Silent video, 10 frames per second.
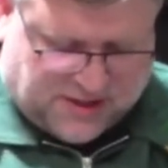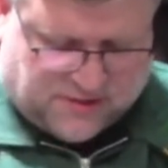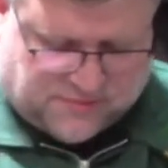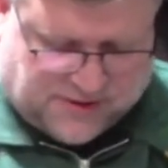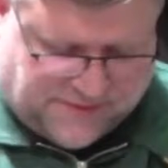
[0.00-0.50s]

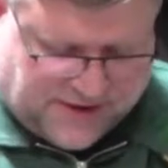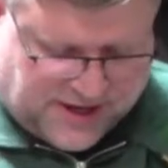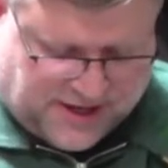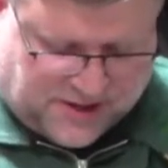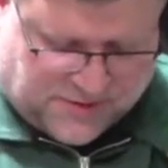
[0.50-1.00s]
rough
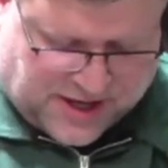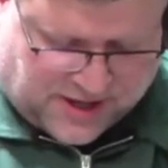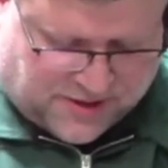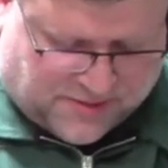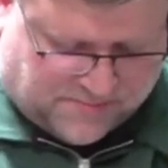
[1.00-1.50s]
idea when I go
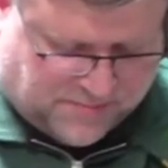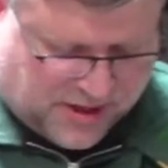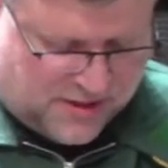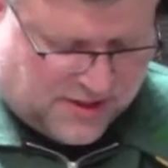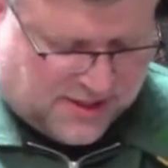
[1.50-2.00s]
to
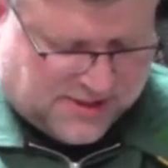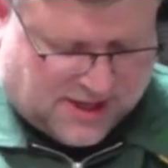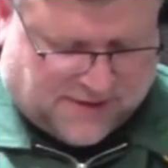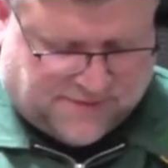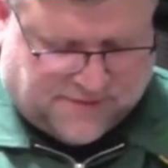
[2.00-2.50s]
part this
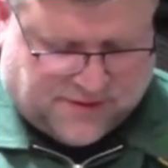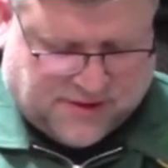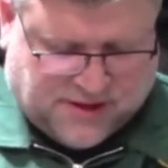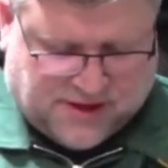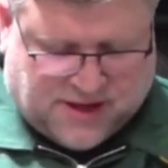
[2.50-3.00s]
off,
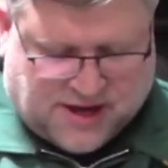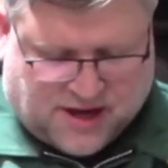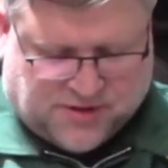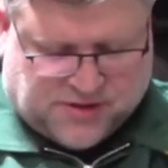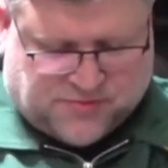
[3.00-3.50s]
how
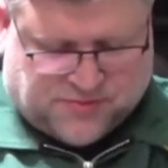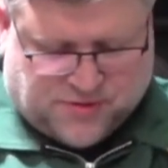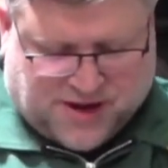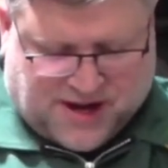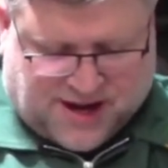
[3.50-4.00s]
much room
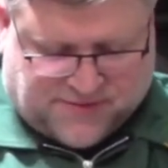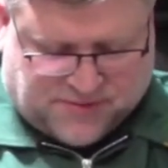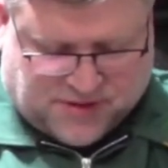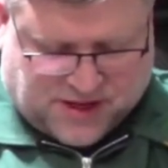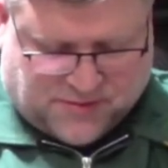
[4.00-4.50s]
I have to
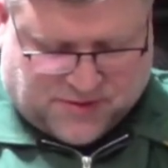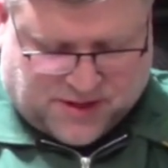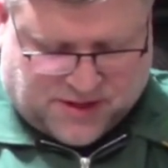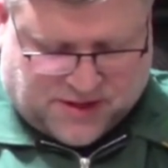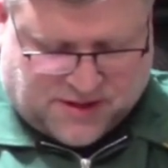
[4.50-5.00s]
play with.
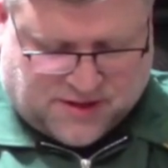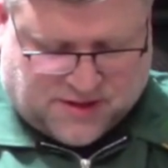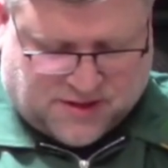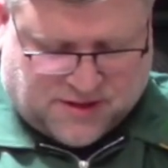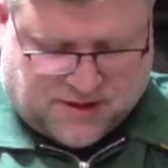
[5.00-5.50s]

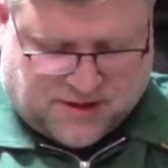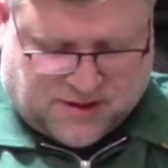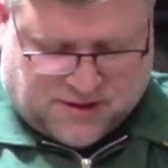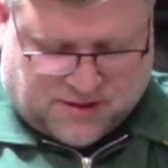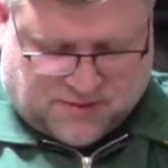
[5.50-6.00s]

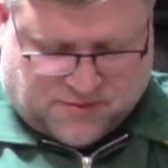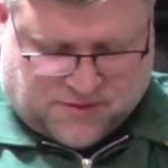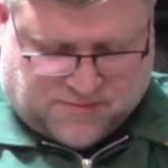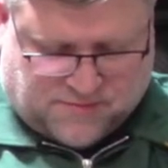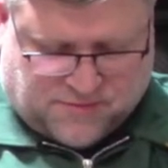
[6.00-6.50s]
Whoa,
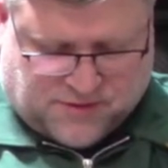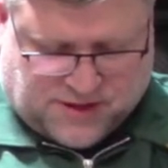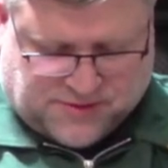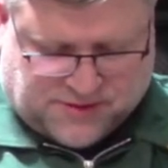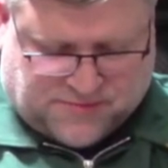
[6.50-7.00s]
boy, that
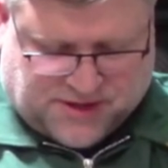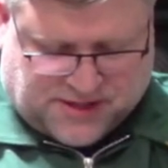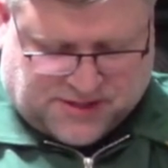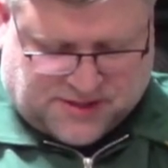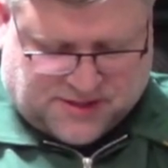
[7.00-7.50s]
was a
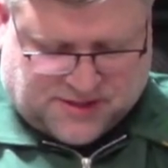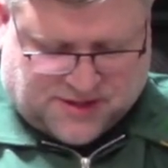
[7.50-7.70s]
mess. Oh,